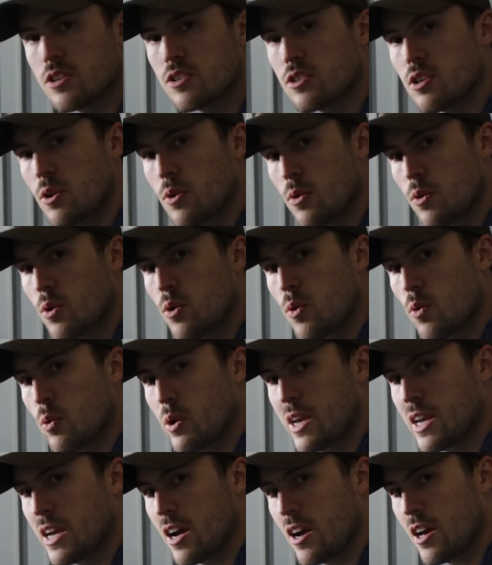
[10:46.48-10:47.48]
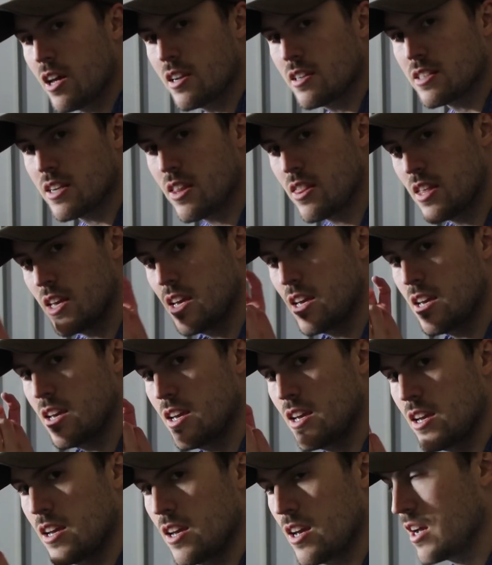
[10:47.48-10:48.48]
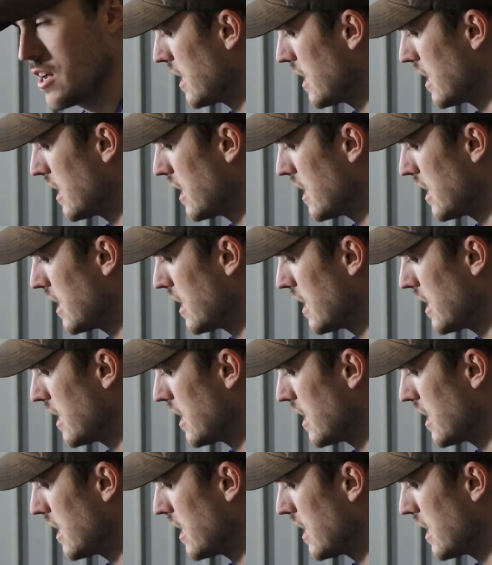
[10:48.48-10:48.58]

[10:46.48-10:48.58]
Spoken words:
So we got the